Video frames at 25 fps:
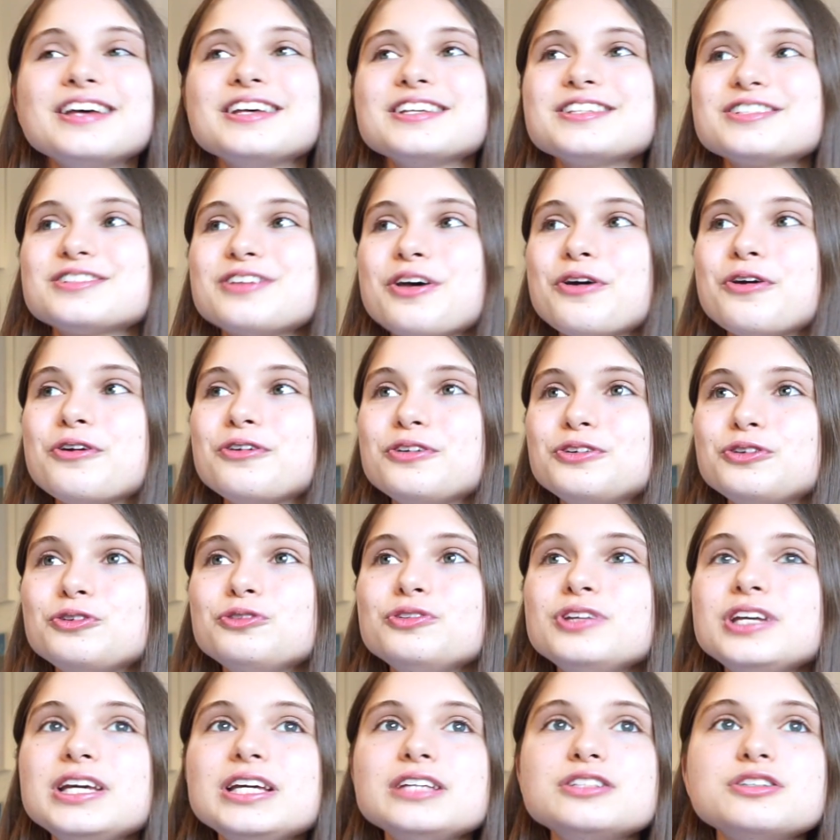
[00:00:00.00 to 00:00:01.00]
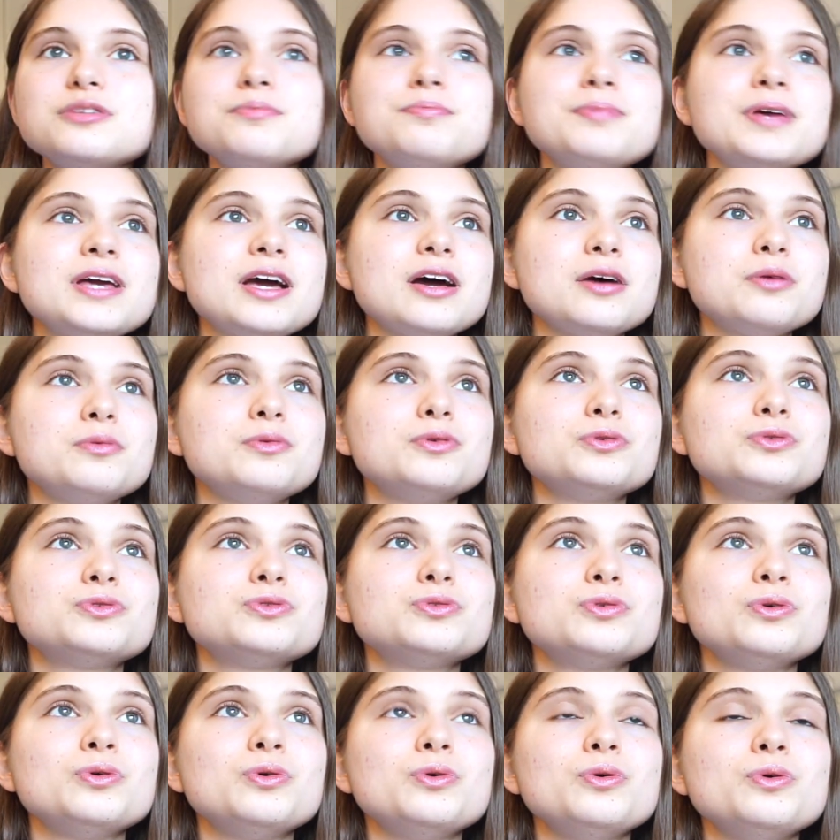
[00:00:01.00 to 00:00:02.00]
So you need to be able
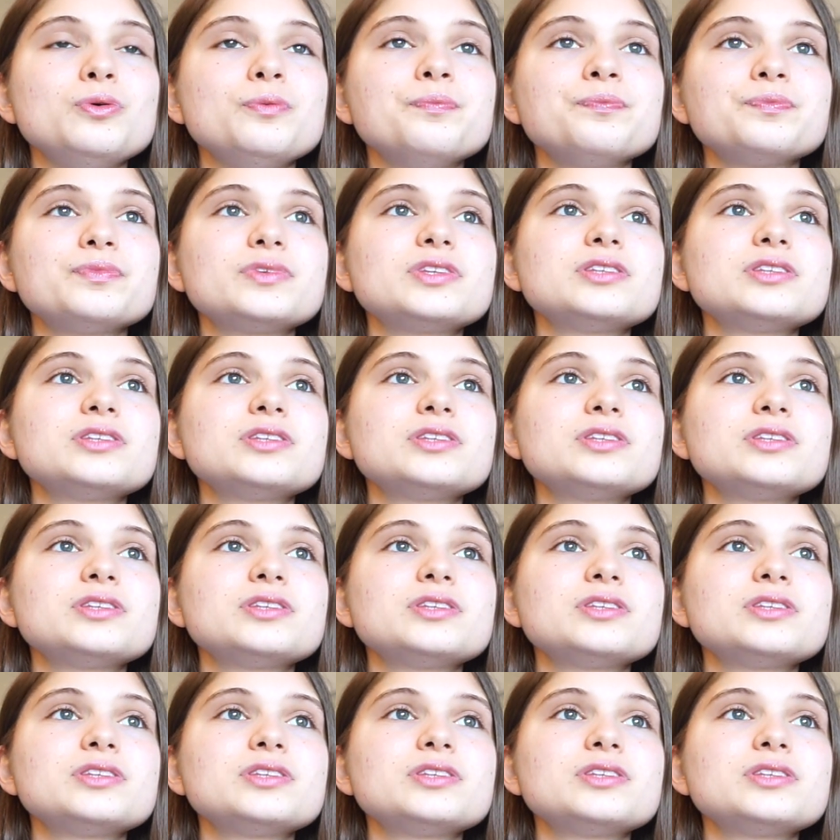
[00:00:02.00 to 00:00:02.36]
to